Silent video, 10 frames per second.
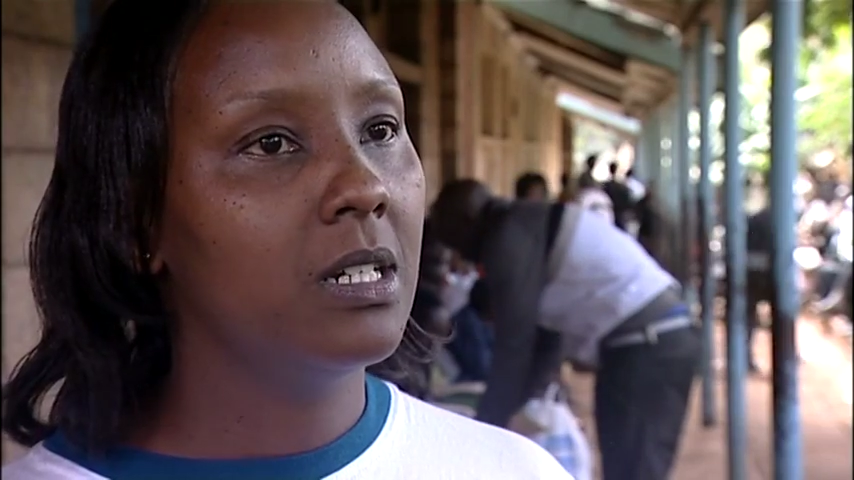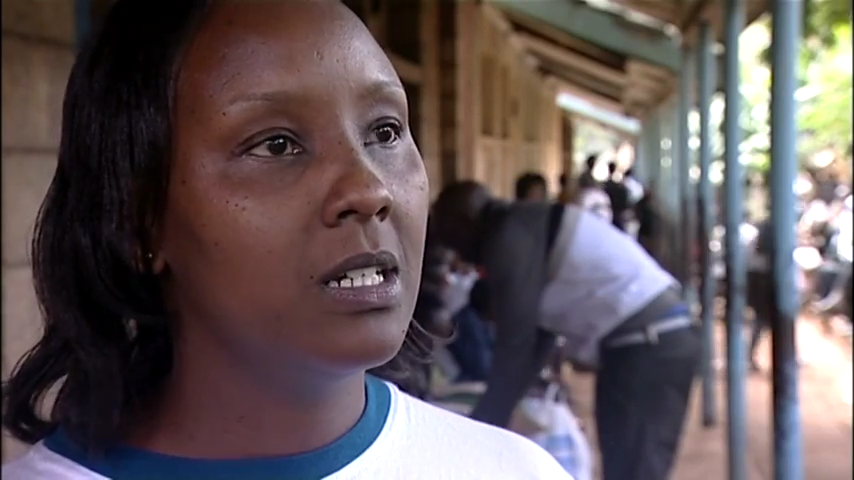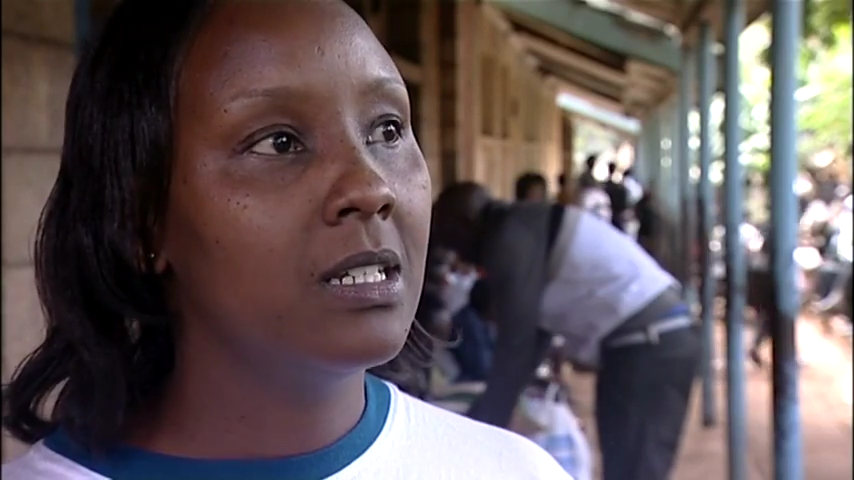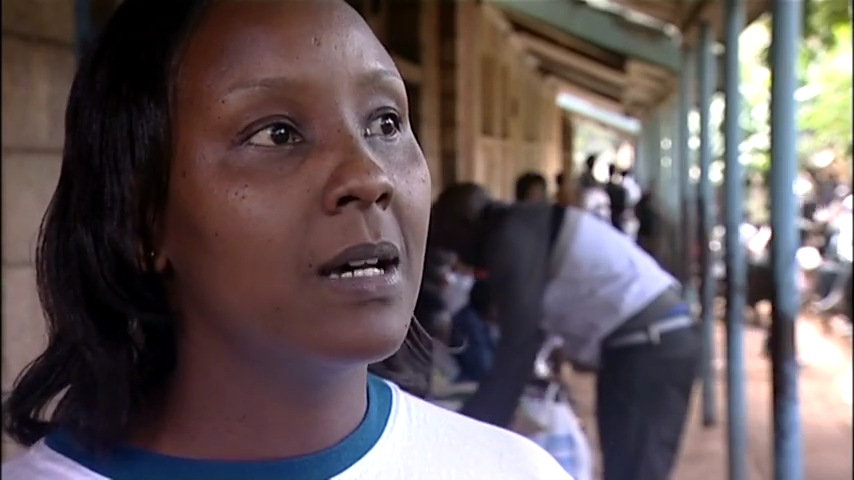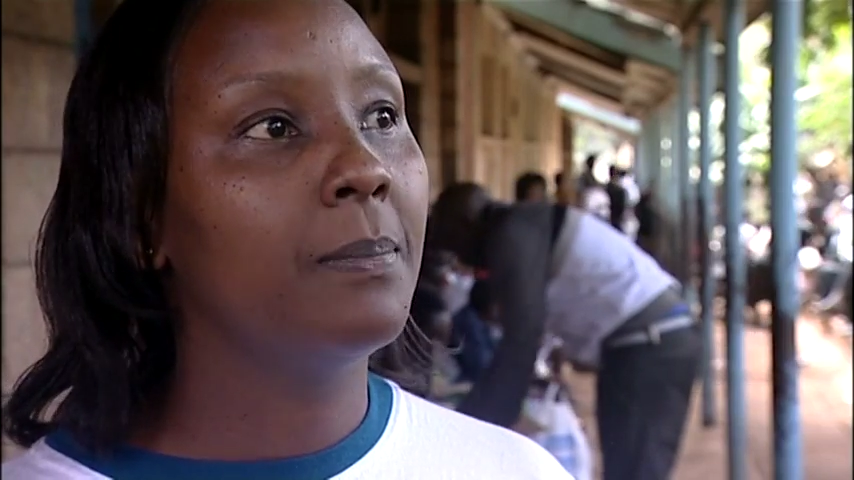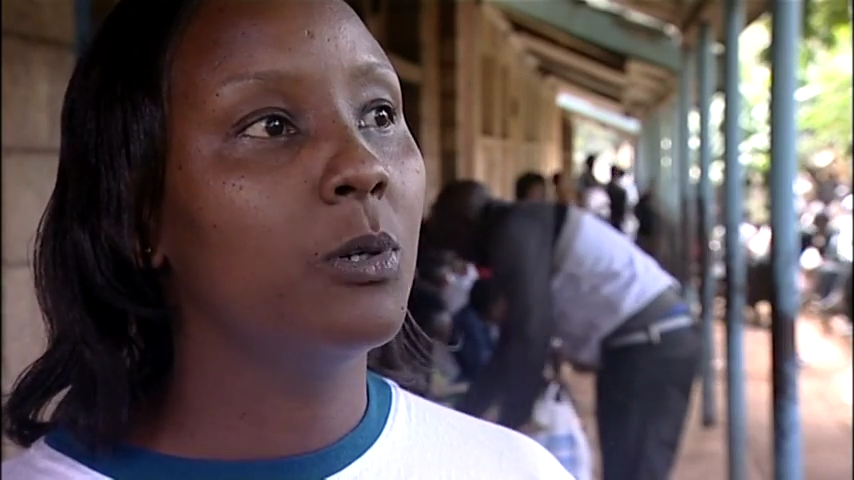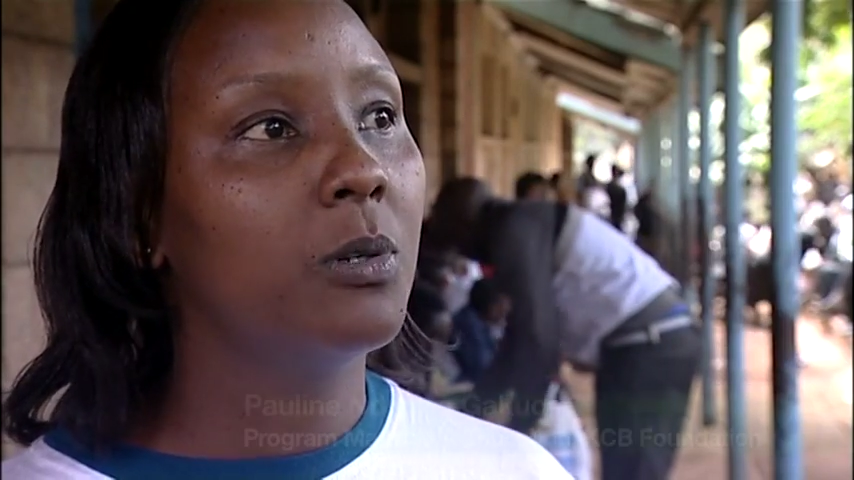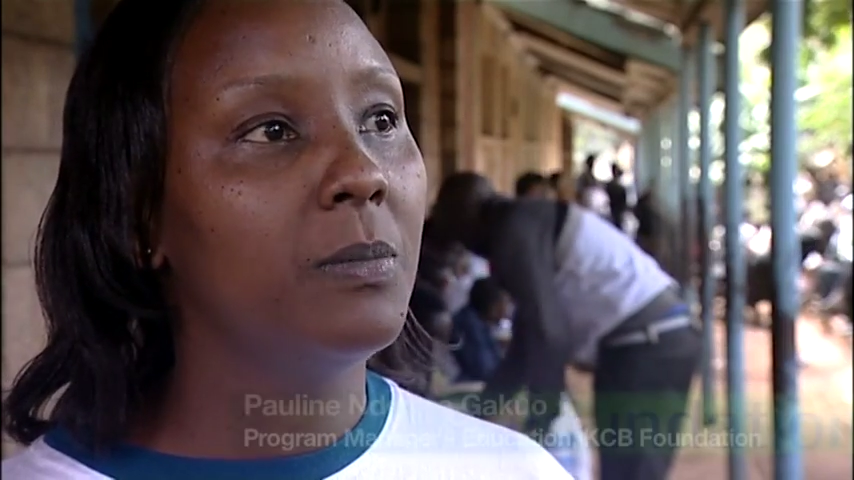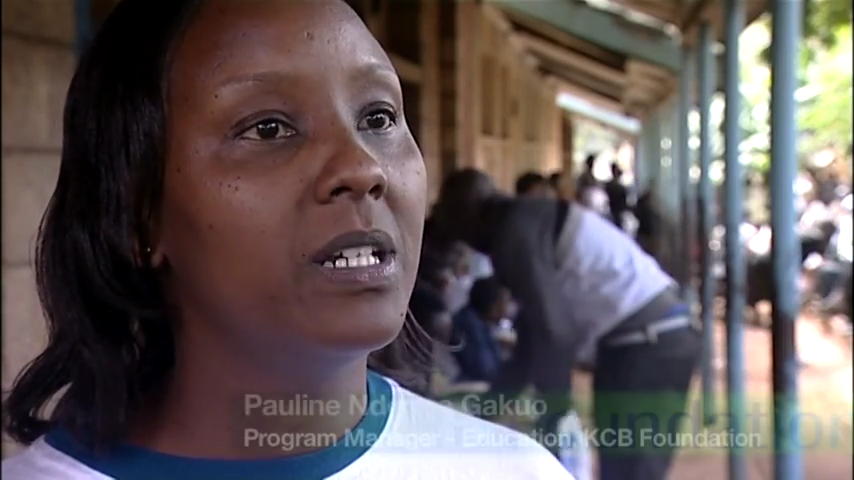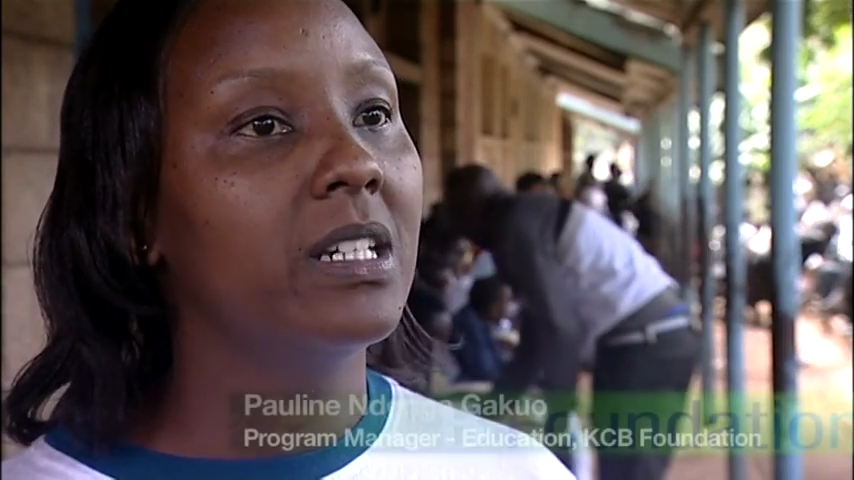is
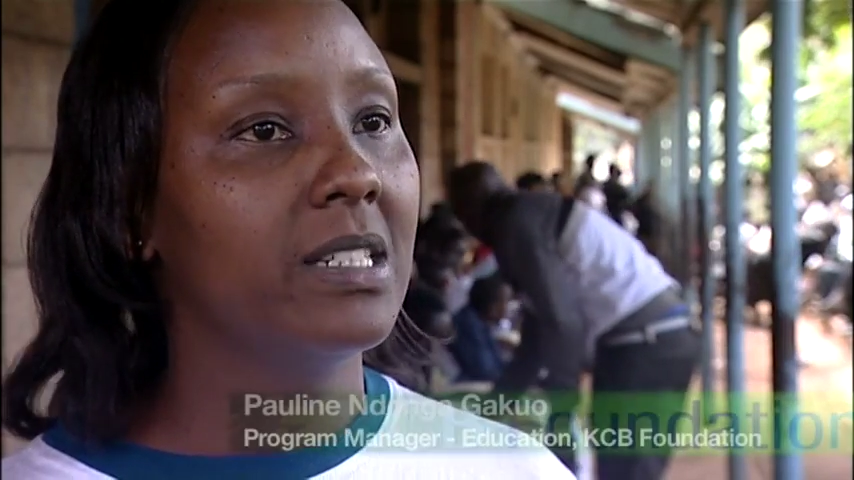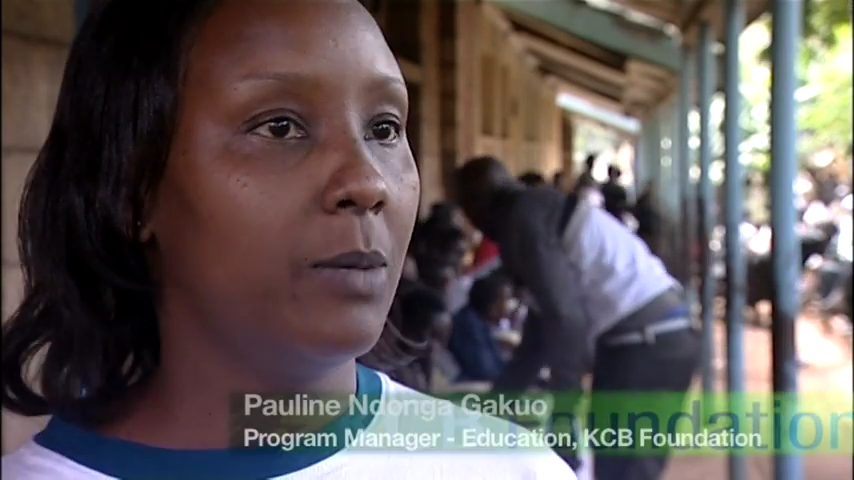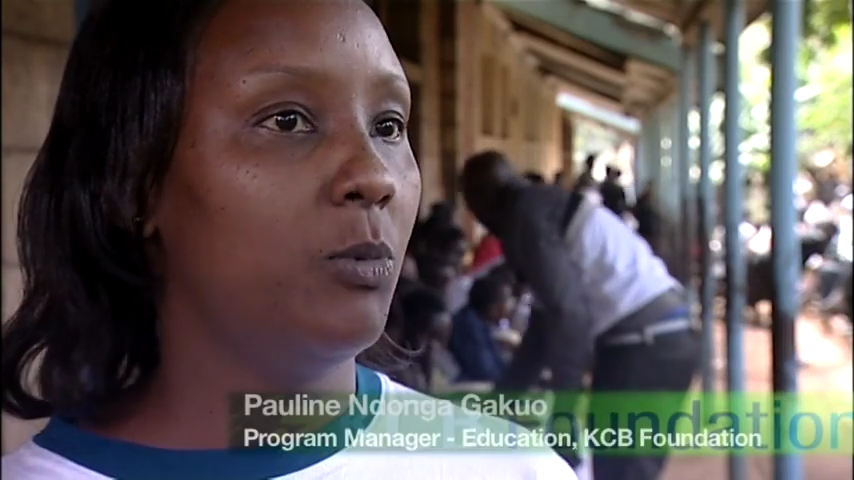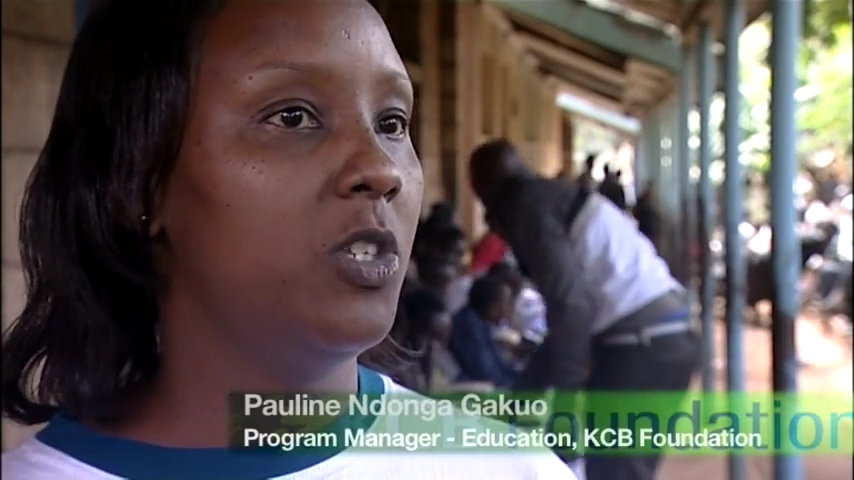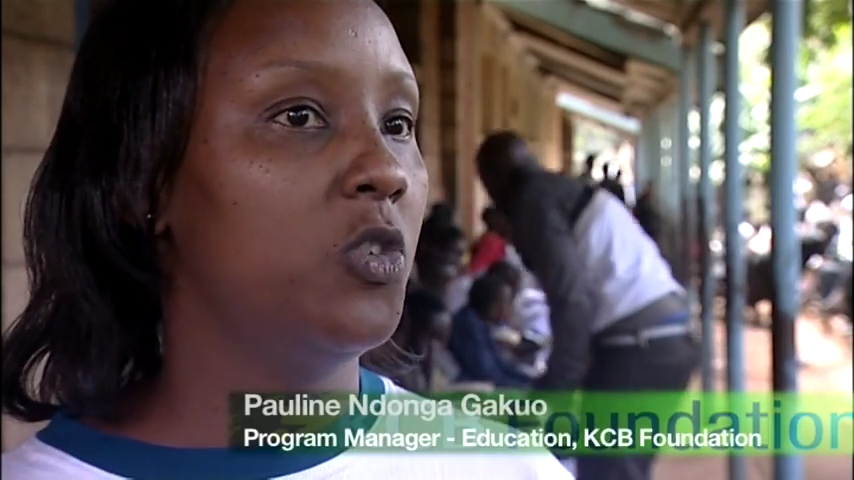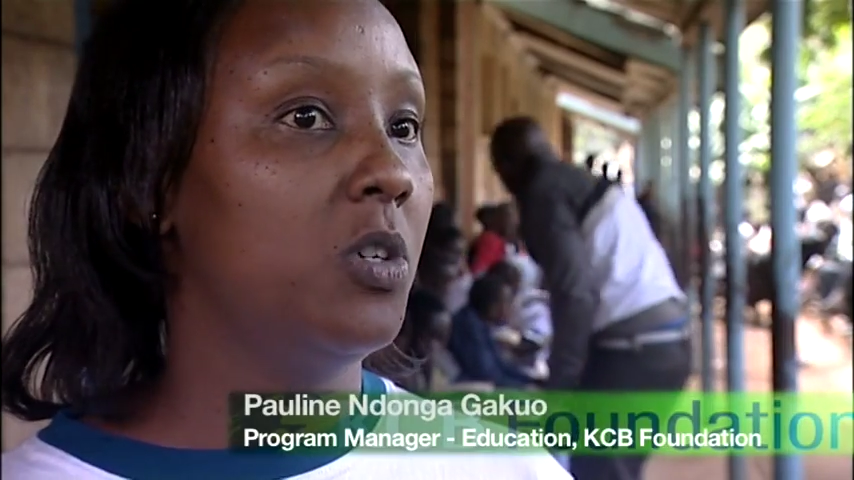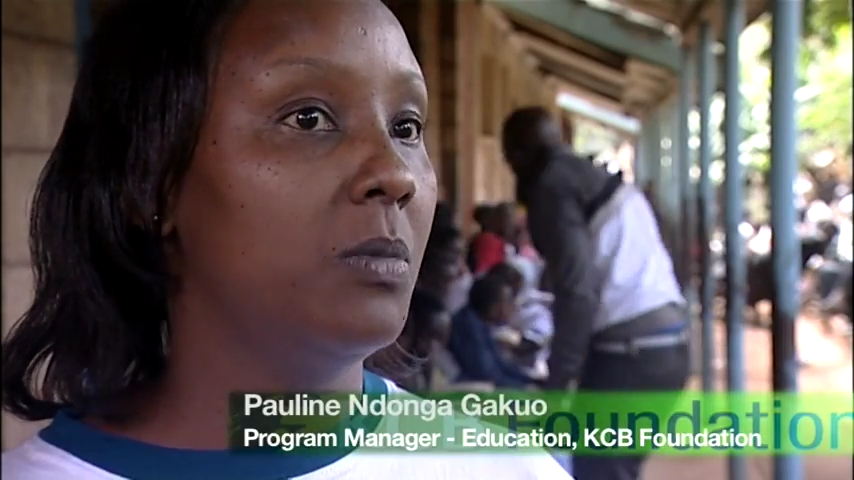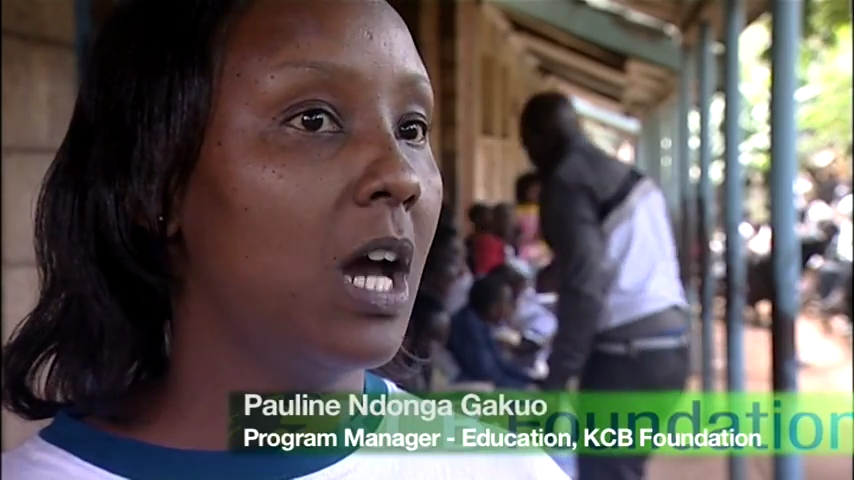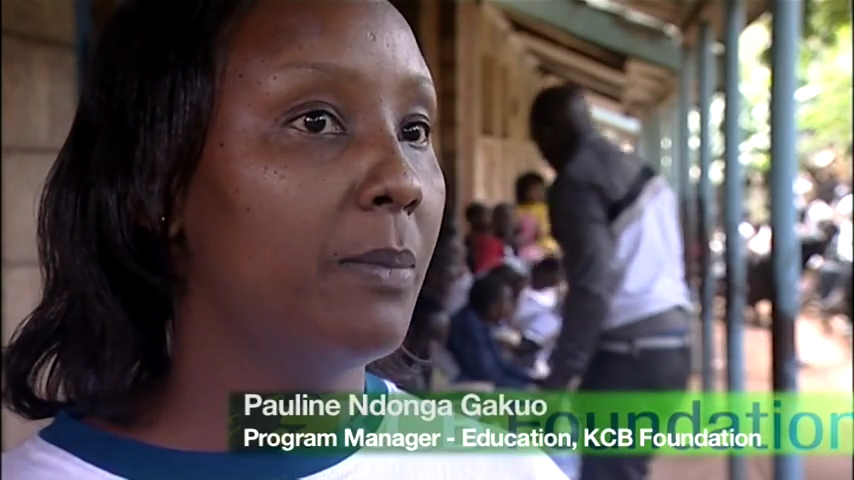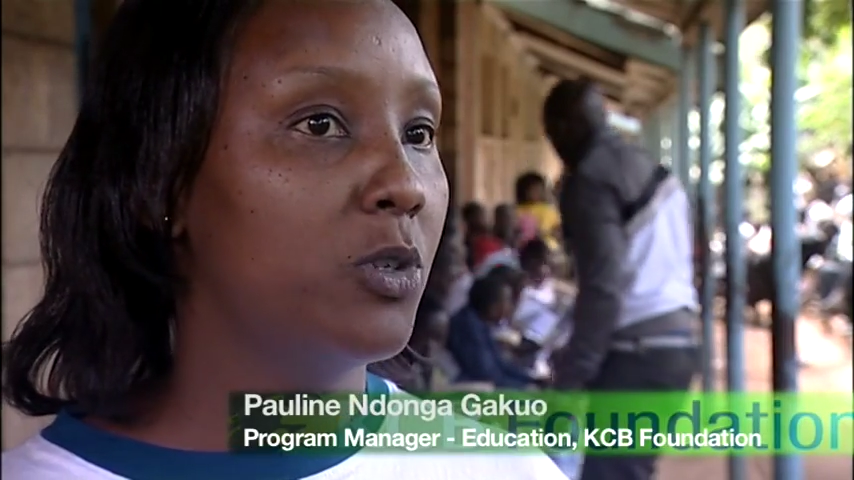about making someone's dream
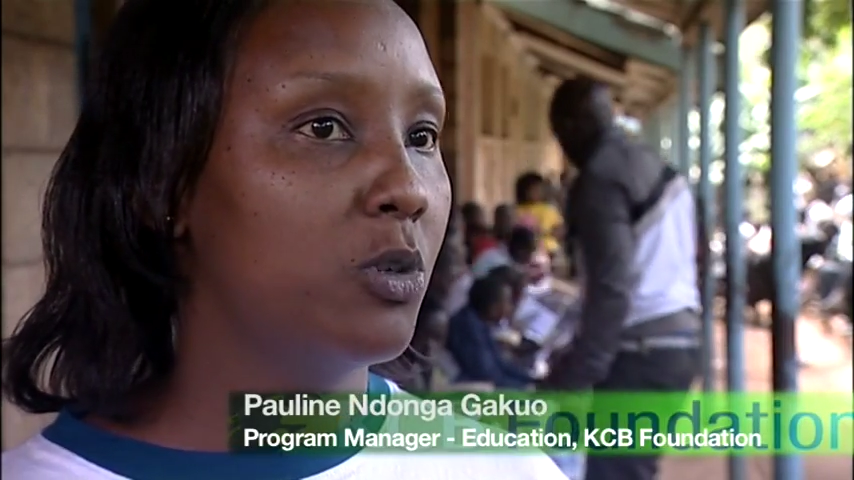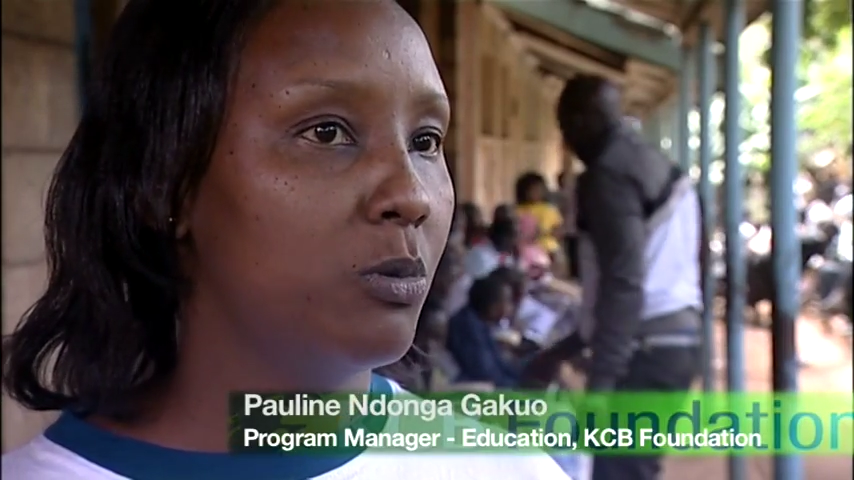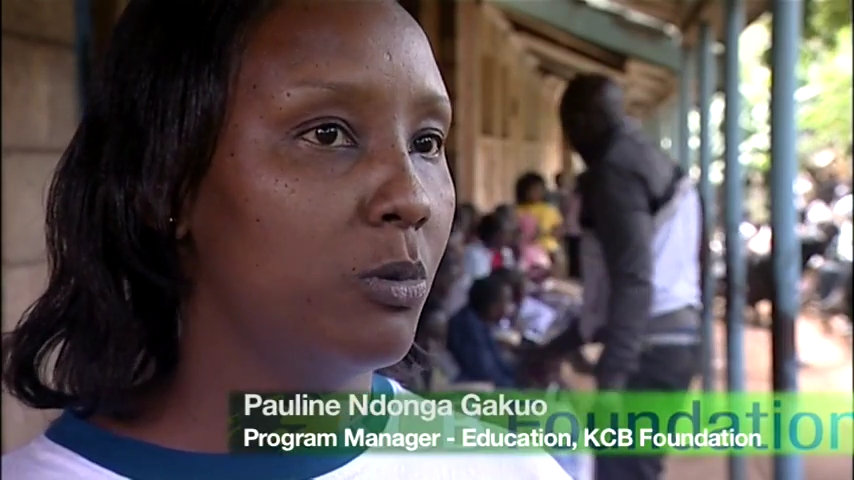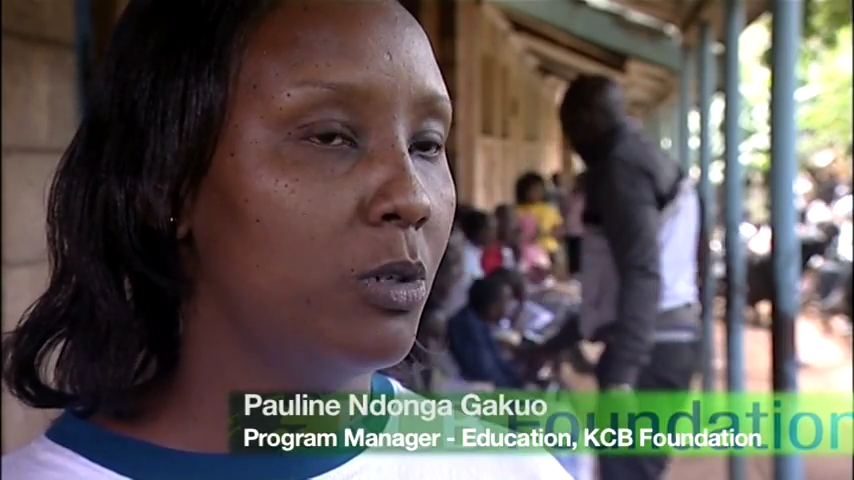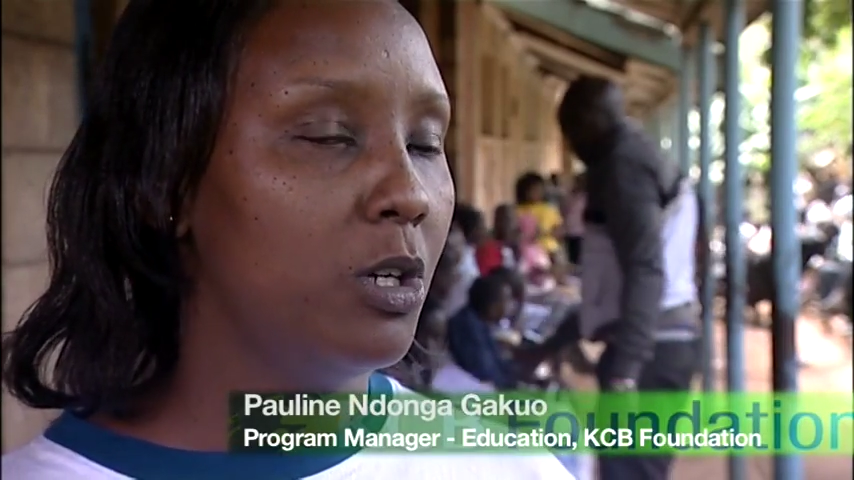come true.